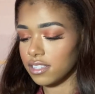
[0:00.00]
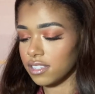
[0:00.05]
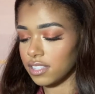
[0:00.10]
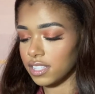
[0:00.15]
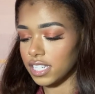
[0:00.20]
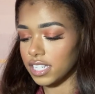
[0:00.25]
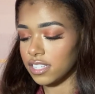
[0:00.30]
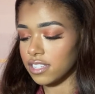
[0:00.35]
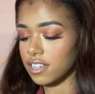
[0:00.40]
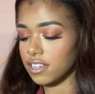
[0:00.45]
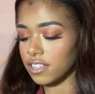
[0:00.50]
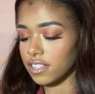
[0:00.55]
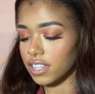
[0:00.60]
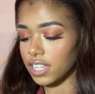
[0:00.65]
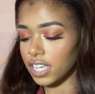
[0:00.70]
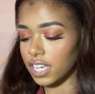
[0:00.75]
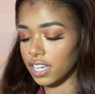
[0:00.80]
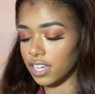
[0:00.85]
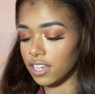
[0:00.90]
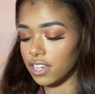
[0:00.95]
These are
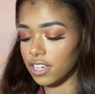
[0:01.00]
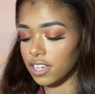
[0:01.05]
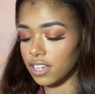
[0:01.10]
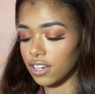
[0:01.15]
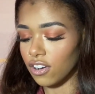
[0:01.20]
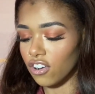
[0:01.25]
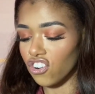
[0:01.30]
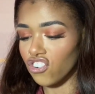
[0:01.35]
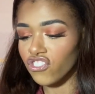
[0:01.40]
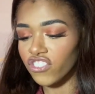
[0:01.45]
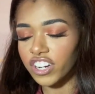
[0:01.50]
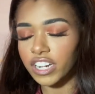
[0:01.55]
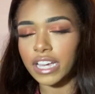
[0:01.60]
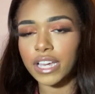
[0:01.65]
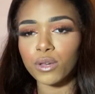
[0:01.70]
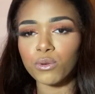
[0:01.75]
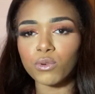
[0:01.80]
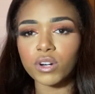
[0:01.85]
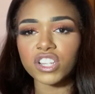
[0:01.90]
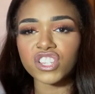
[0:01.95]
the
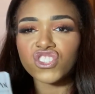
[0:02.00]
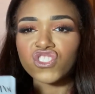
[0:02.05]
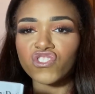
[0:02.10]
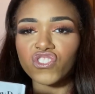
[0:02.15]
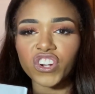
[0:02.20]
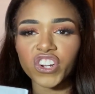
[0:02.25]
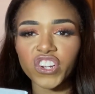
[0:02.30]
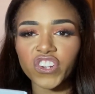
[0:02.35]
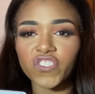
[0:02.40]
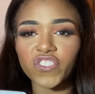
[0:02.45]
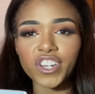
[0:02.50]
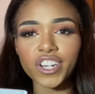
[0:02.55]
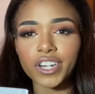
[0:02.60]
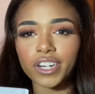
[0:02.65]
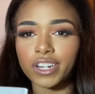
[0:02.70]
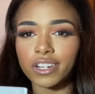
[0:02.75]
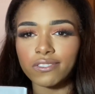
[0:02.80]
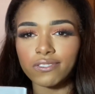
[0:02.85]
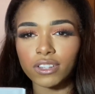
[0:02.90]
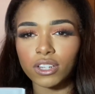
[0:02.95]
overnight ones for if
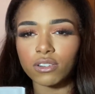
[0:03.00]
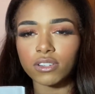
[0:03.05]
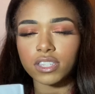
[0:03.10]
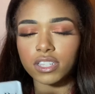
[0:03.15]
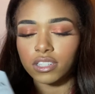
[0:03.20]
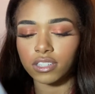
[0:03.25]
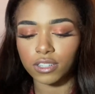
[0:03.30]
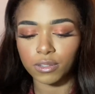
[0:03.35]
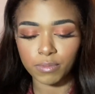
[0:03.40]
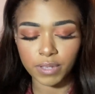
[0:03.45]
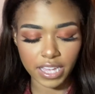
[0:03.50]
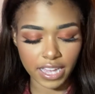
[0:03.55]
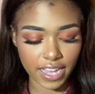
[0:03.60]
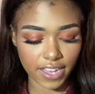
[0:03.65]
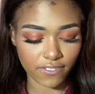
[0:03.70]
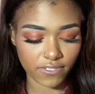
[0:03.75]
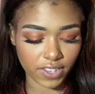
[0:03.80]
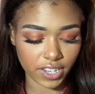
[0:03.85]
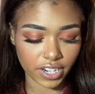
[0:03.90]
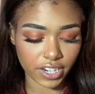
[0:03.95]
your flow is a little bit
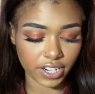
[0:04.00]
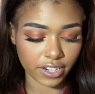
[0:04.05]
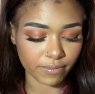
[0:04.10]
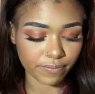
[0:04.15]
heavier.